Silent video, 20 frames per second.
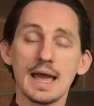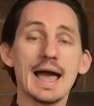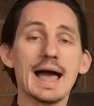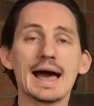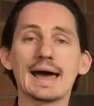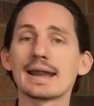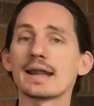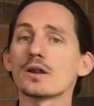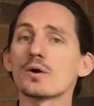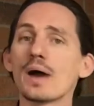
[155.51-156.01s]

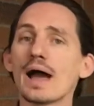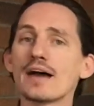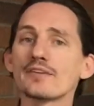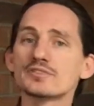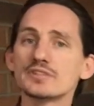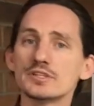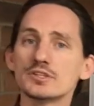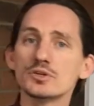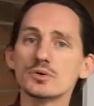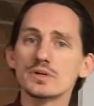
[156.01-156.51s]
And I don't have to
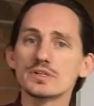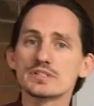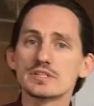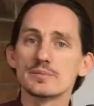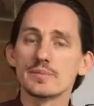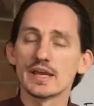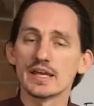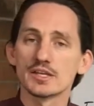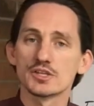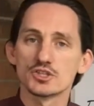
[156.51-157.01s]
do it to
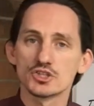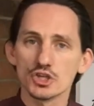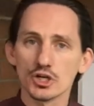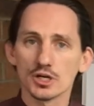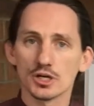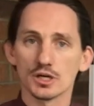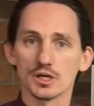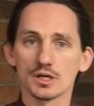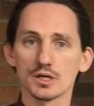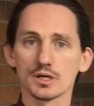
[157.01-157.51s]
make
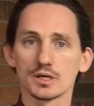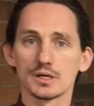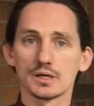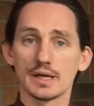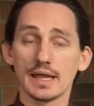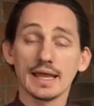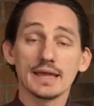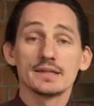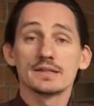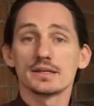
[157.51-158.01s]
sure,
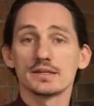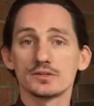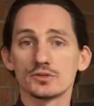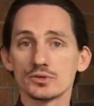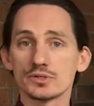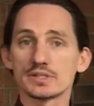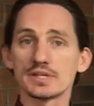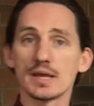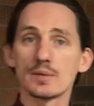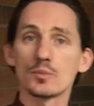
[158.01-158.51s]
and then do
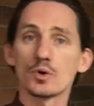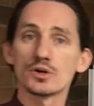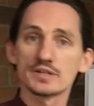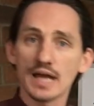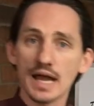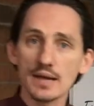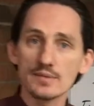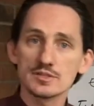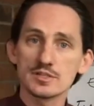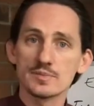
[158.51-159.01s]
it 10 more
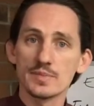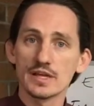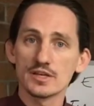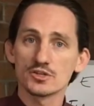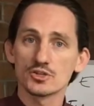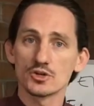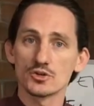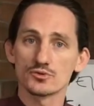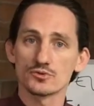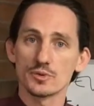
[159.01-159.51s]
times to make
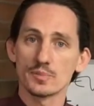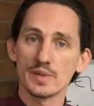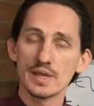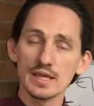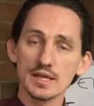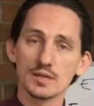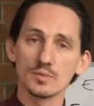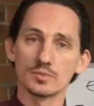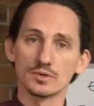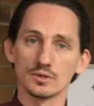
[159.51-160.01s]
sure it's
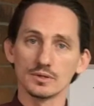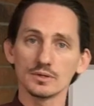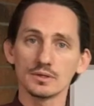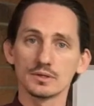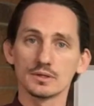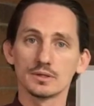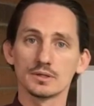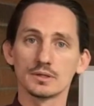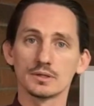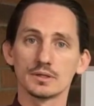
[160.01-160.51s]
repeatable.
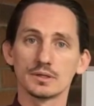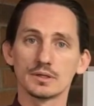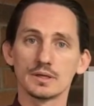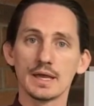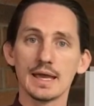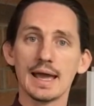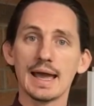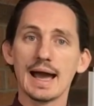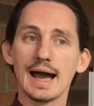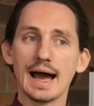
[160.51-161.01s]

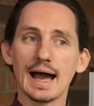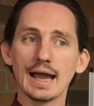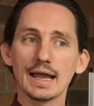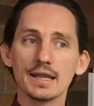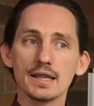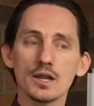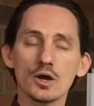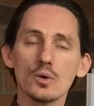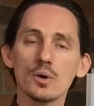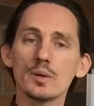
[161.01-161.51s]
I
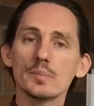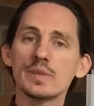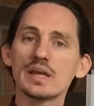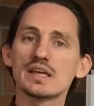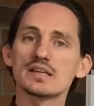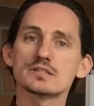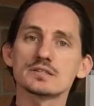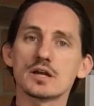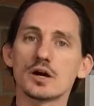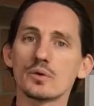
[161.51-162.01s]
know it
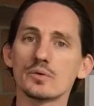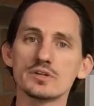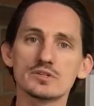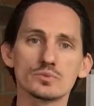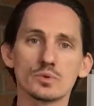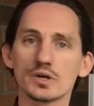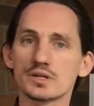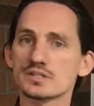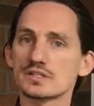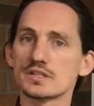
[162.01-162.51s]
because it always
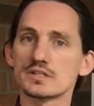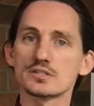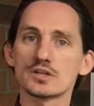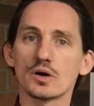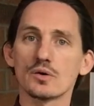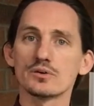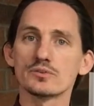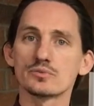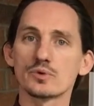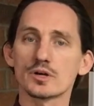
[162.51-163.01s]
works, and it's
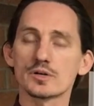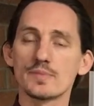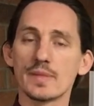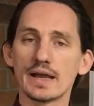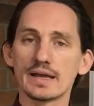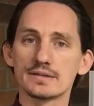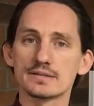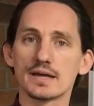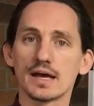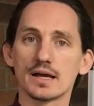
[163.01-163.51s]
always worked my
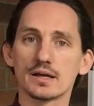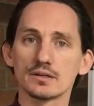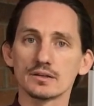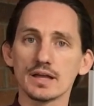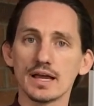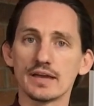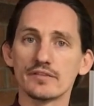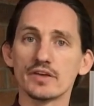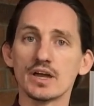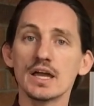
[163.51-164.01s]
entire
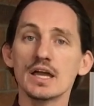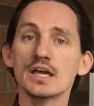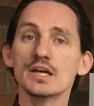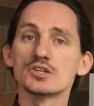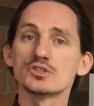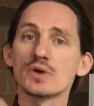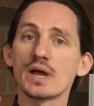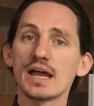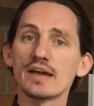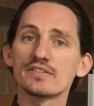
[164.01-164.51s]
life.
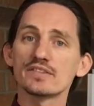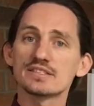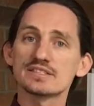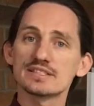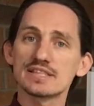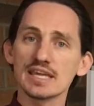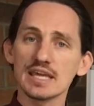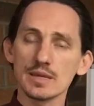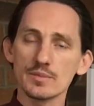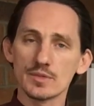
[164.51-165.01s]
So I have a
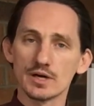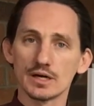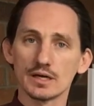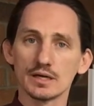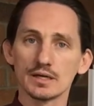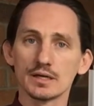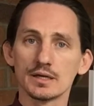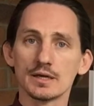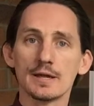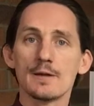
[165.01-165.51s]
schema
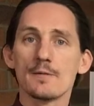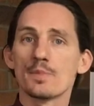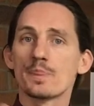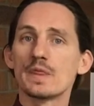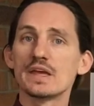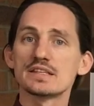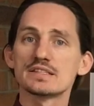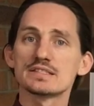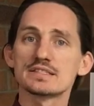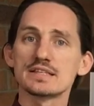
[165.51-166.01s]

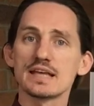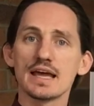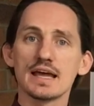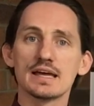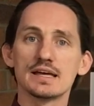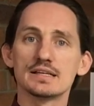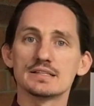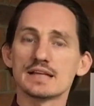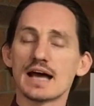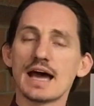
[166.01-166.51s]
that
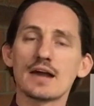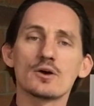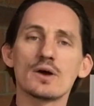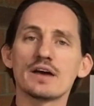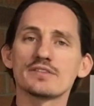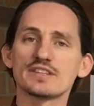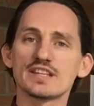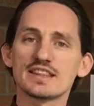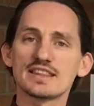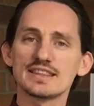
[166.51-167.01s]
says I don't have
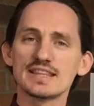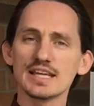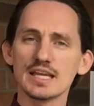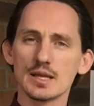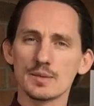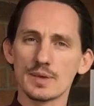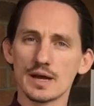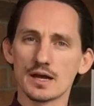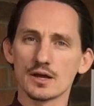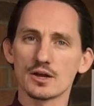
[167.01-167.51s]
to think
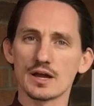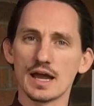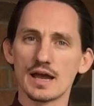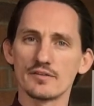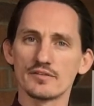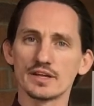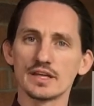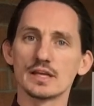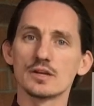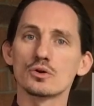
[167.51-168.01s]
about
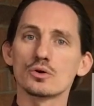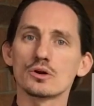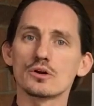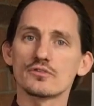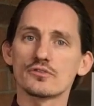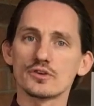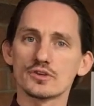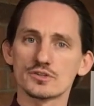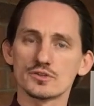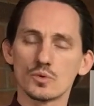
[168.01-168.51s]
gravity in order
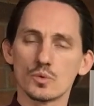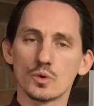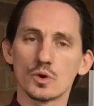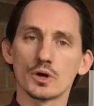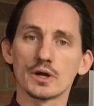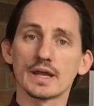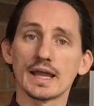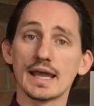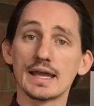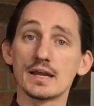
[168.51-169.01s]
for it to
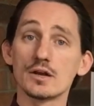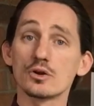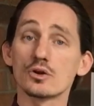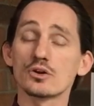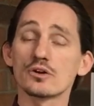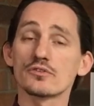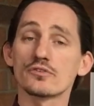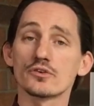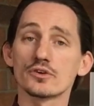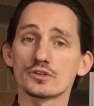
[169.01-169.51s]
work, and in
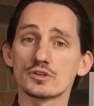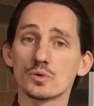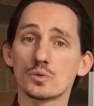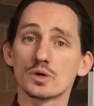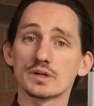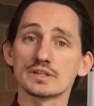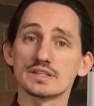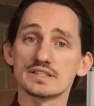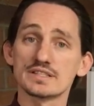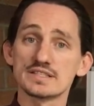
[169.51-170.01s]
order for it to
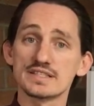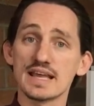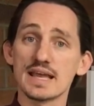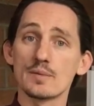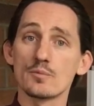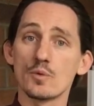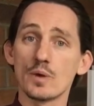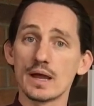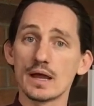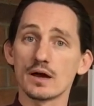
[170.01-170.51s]
work the same
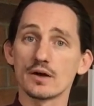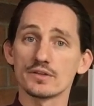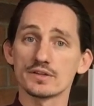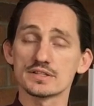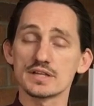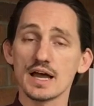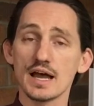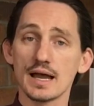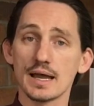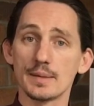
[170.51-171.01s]
way all the
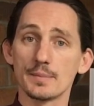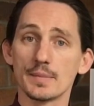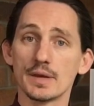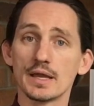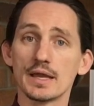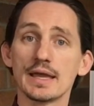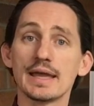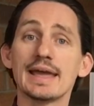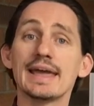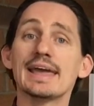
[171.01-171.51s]
time.
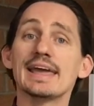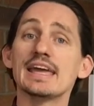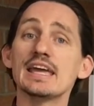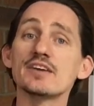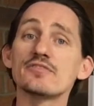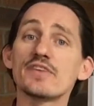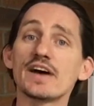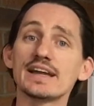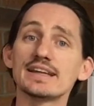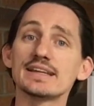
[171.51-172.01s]

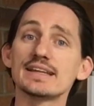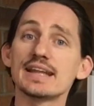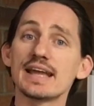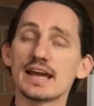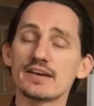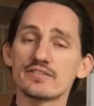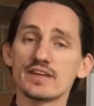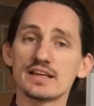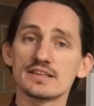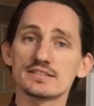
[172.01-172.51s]
If I didn't have
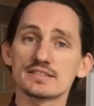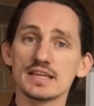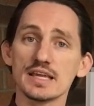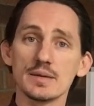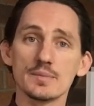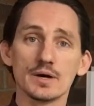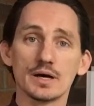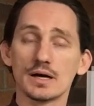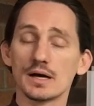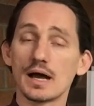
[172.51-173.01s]
that
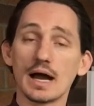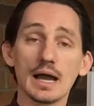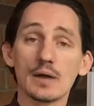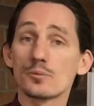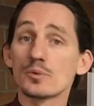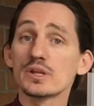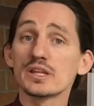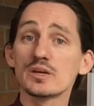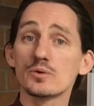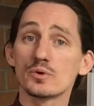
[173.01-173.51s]
schema, I
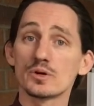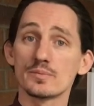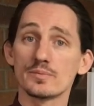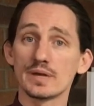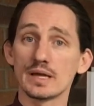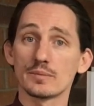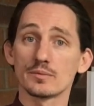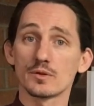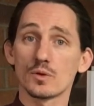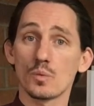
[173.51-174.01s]
really wouldn't be
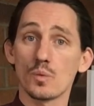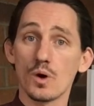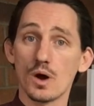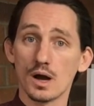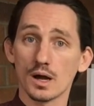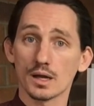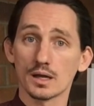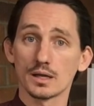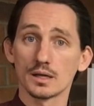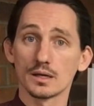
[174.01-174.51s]
able to
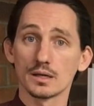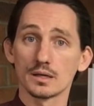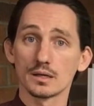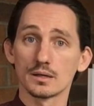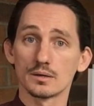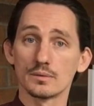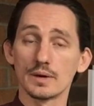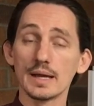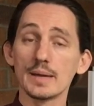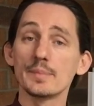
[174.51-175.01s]
walk. Right?